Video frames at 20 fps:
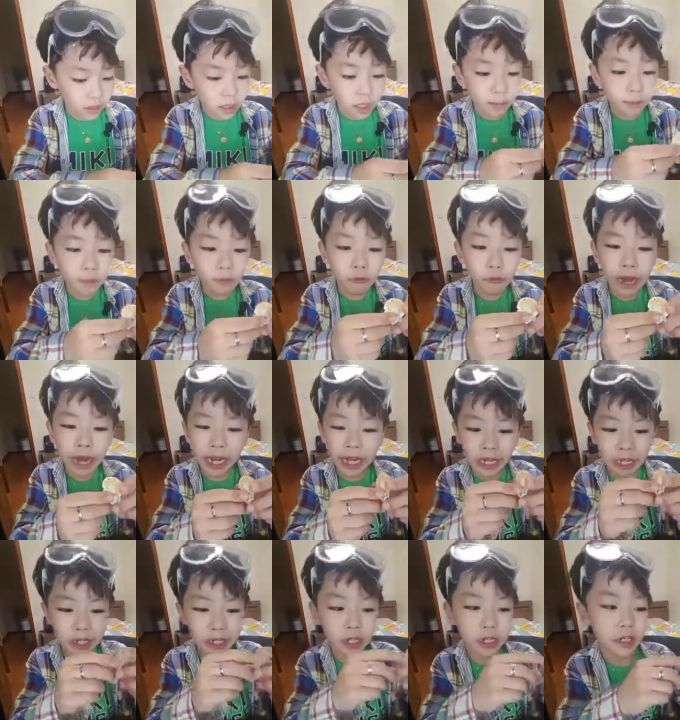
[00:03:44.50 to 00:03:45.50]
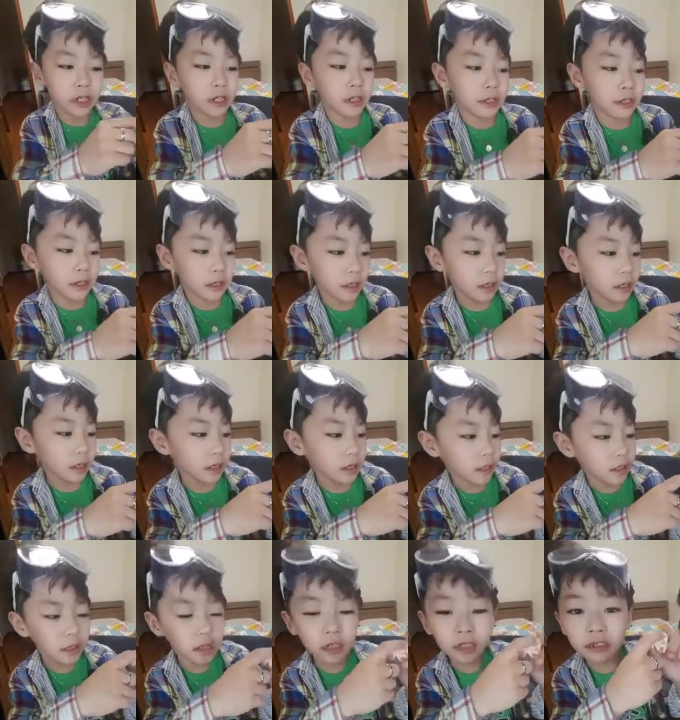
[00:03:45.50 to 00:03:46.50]
The brain.
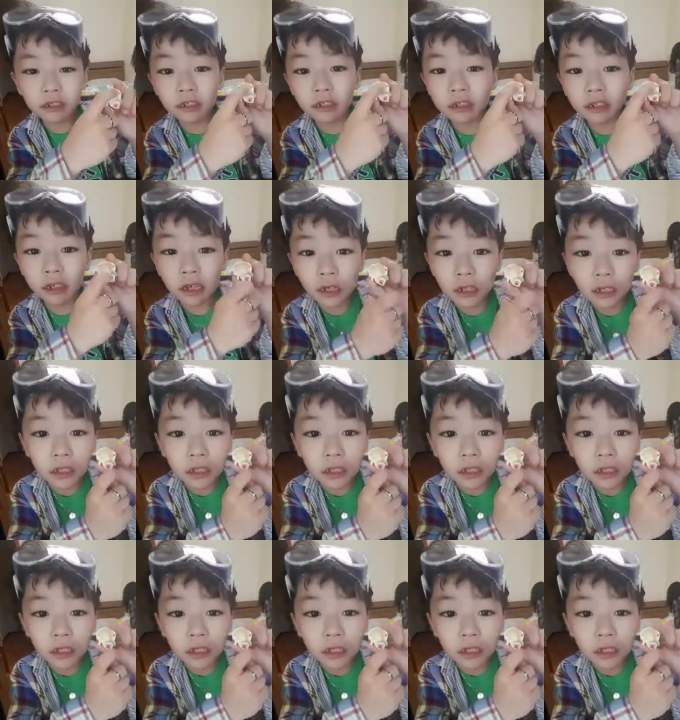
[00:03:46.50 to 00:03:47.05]
This is